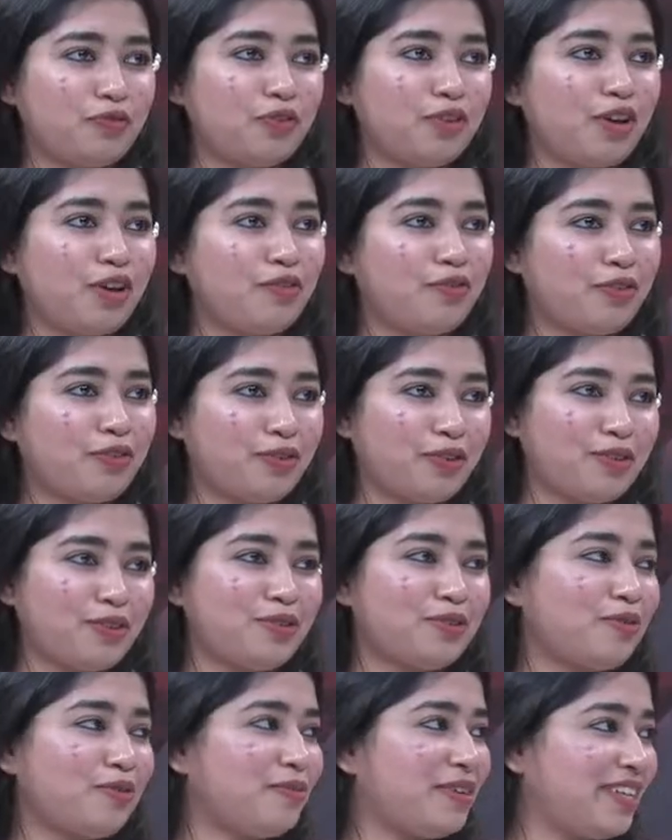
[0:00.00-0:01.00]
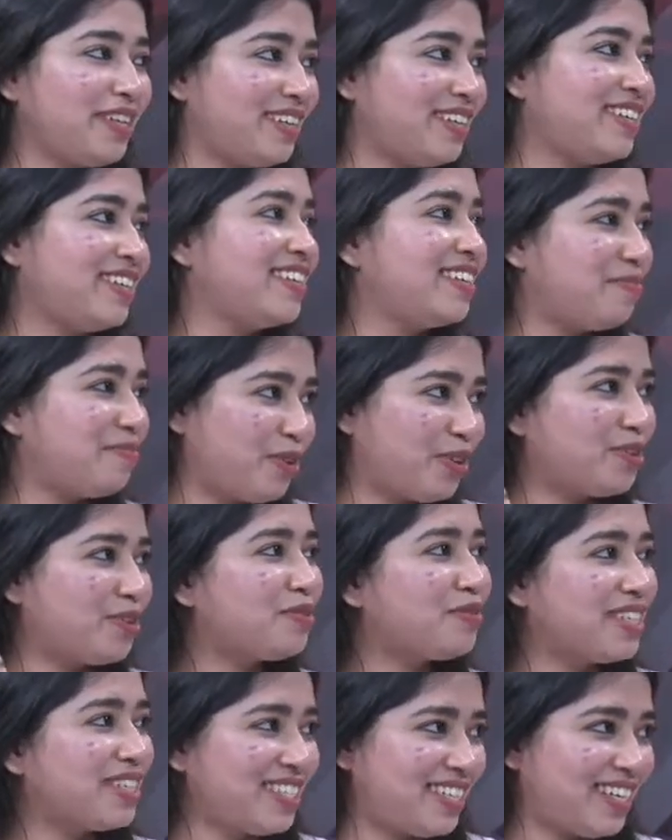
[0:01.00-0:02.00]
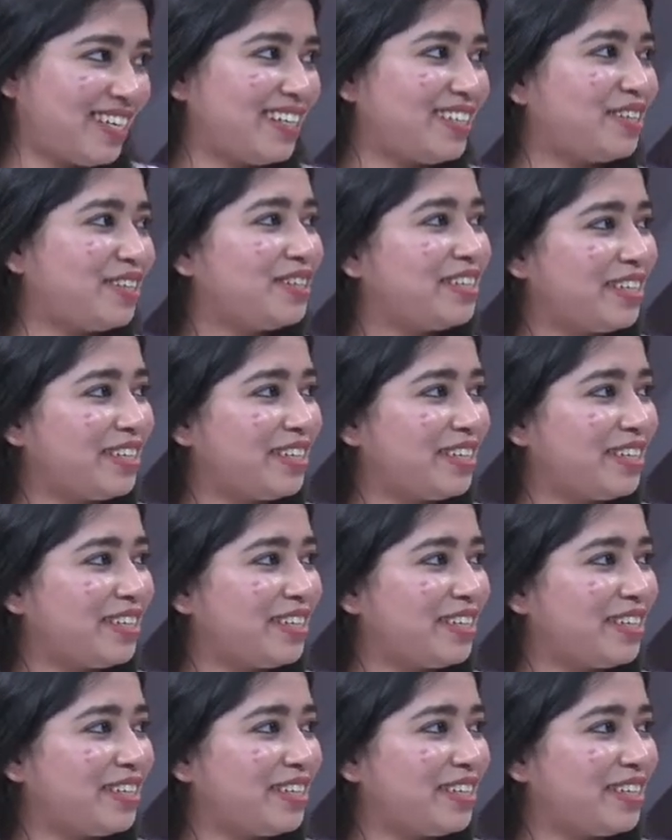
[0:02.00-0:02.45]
all, of course, Romanians, because we stayed there,